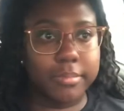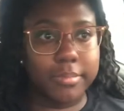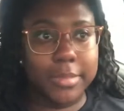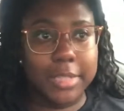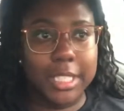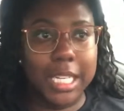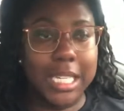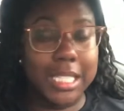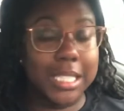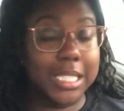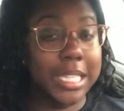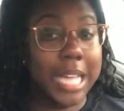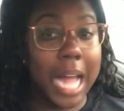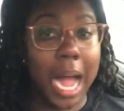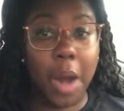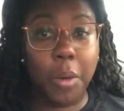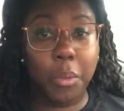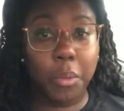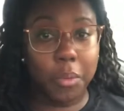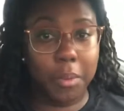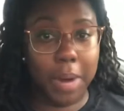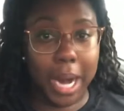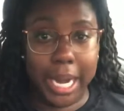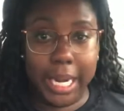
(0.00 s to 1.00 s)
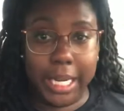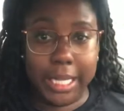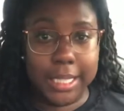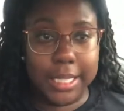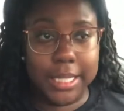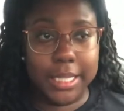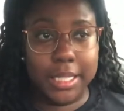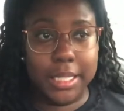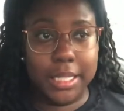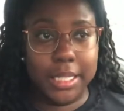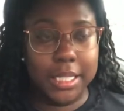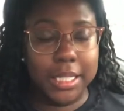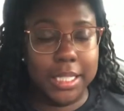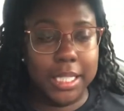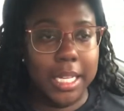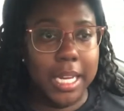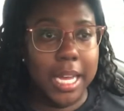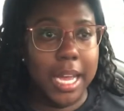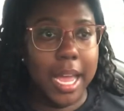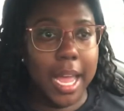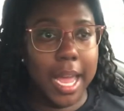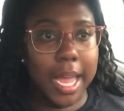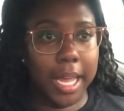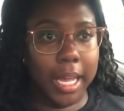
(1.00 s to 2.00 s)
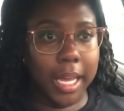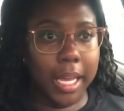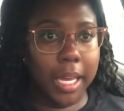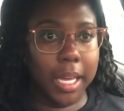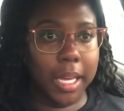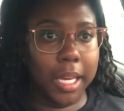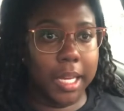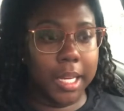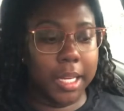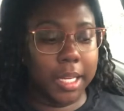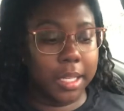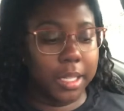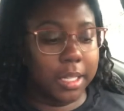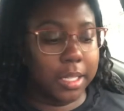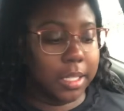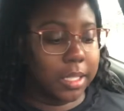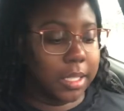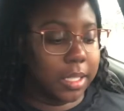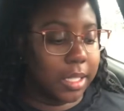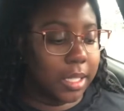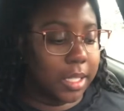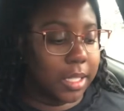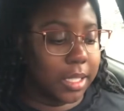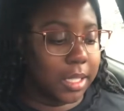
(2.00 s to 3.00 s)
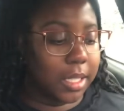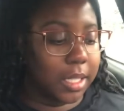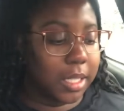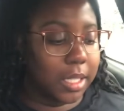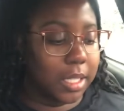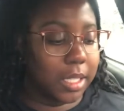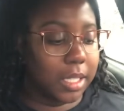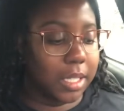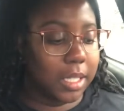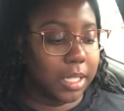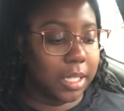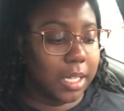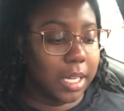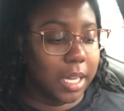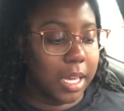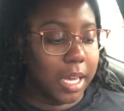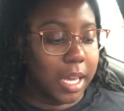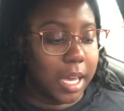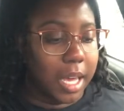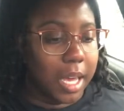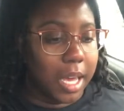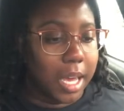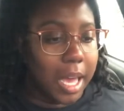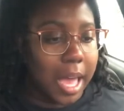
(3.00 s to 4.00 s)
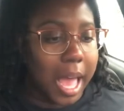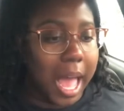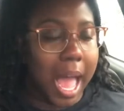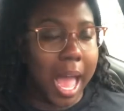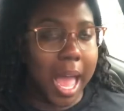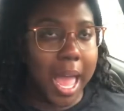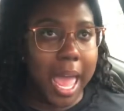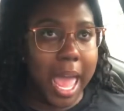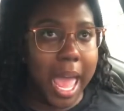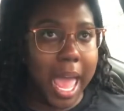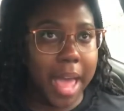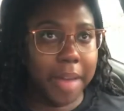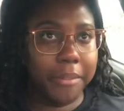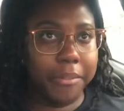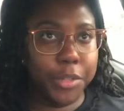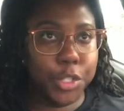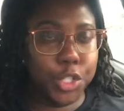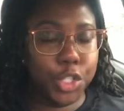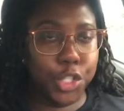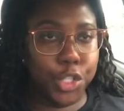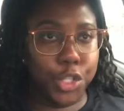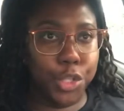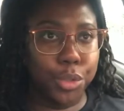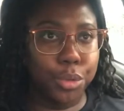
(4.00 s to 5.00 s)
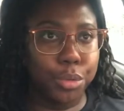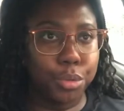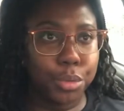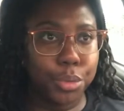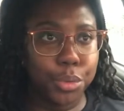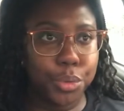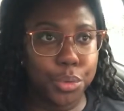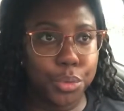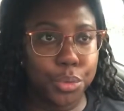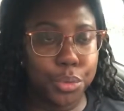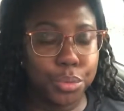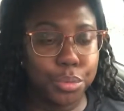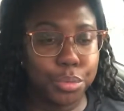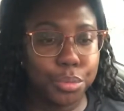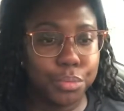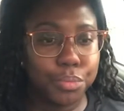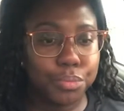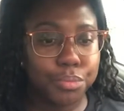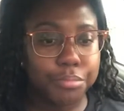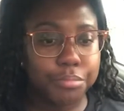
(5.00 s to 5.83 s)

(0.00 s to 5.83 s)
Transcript: it's not right. And I have to